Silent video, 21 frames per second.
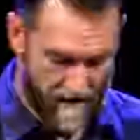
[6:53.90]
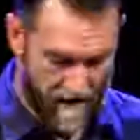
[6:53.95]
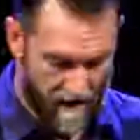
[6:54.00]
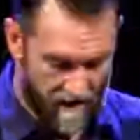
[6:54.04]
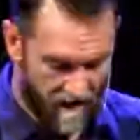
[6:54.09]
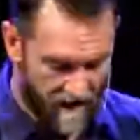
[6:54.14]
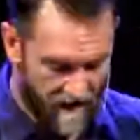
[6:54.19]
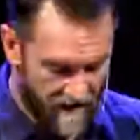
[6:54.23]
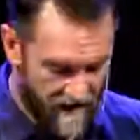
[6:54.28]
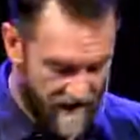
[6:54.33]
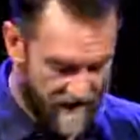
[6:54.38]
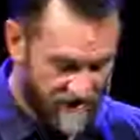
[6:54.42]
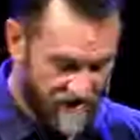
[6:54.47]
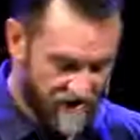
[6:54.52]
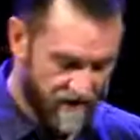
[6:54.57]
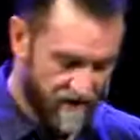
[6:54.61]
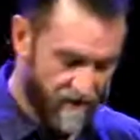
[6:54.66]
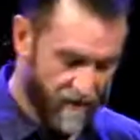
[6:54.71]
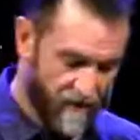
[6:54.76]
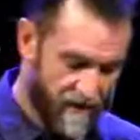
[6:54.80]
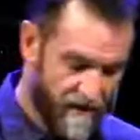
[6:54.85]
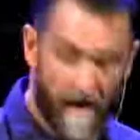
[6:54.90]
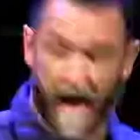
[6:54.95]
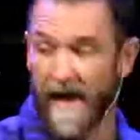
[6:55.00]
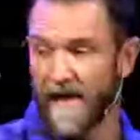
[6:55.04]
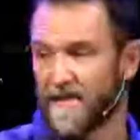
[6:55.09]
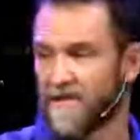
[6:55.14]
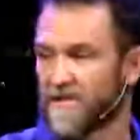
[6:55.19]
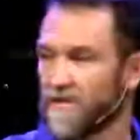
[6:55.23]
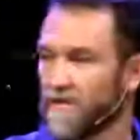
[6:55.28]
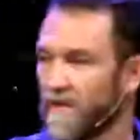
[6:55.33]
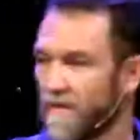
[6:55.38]
our connection with
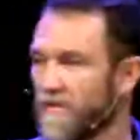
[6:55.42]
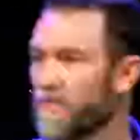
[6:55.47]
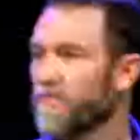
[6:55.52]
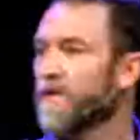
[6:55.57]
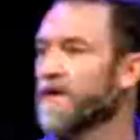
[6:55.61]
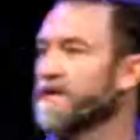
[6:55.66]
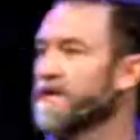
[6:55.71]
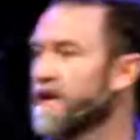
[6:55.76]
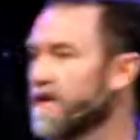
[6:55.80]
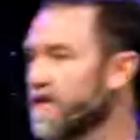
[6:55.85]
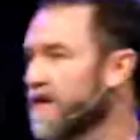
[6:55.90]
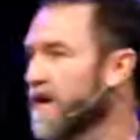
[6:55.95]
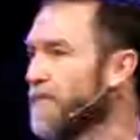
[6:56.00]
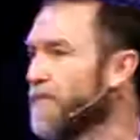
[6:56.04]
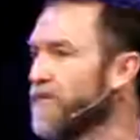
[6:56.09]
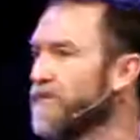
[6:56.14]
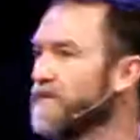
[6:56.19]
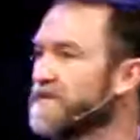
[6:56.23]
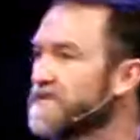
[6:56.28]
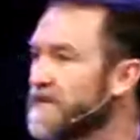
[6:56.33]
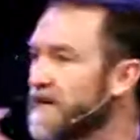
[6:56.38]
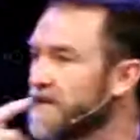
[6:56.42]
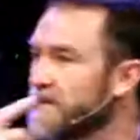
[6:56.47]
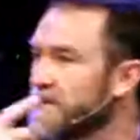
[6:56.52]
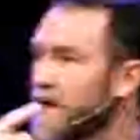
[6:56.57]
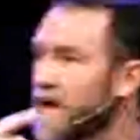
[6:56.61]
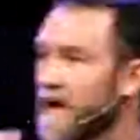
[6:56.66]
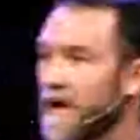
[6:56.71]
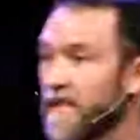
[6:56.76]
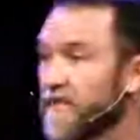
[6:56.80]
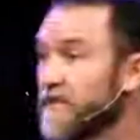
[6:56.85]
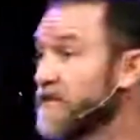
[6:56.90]
God? And so let me run down a couple of these things.
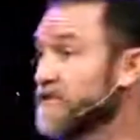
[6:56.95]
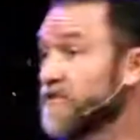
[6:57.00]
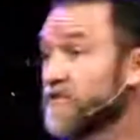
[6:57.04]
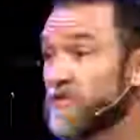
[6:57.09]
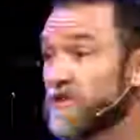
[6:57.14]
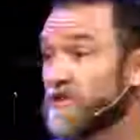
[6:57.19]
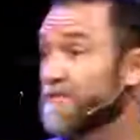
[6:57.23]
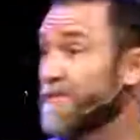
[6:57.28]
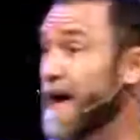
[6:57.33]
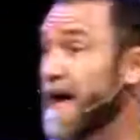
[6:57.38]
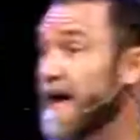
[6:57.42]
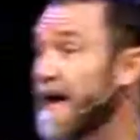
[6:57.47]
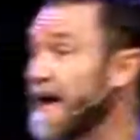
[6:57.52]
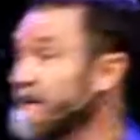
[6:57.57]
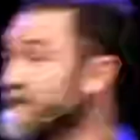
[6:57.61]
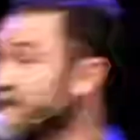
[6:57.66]
These are just my